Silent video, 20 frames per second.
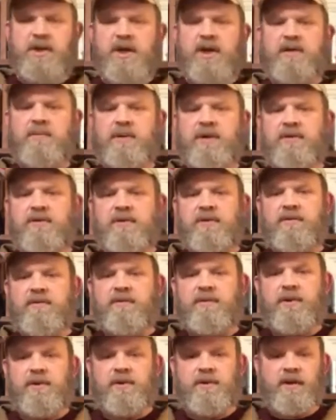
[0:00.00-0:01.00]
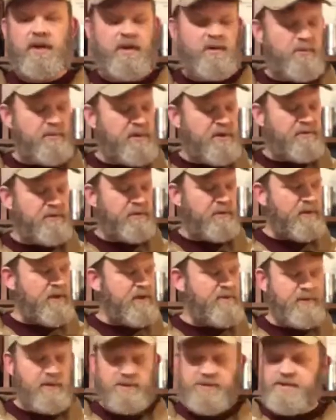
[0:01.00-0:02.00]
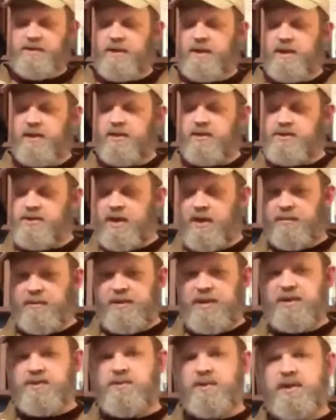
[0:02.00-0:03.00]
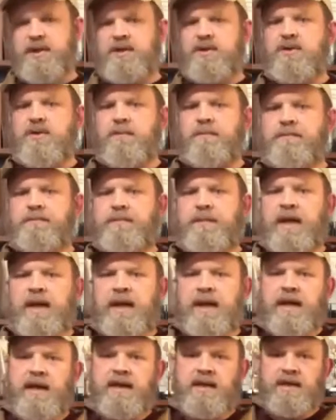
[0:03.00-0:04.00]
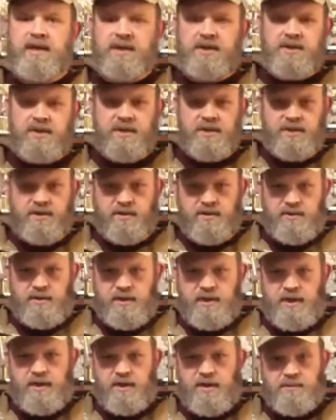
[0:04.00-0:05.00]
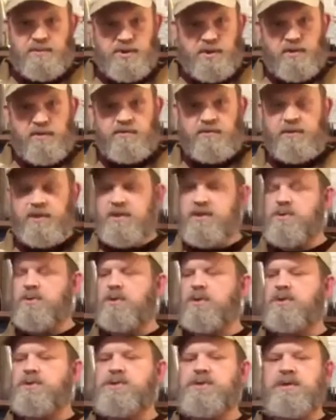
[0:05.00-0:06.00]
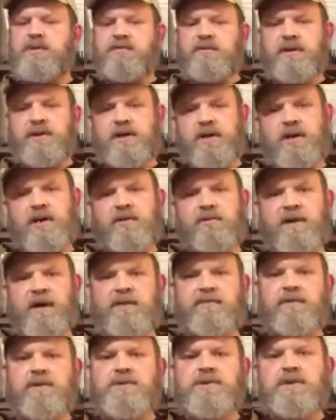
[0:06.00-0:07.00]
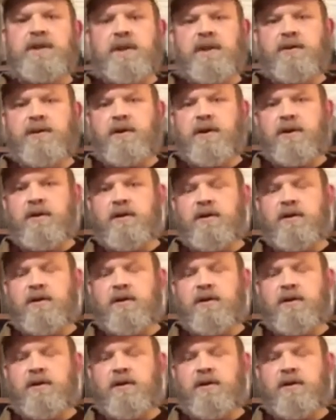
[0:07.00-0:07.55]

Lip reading: talk about would be for rifles. There's a couple things we can do. In addition to the observed rituals of clearing our rifles, clearing our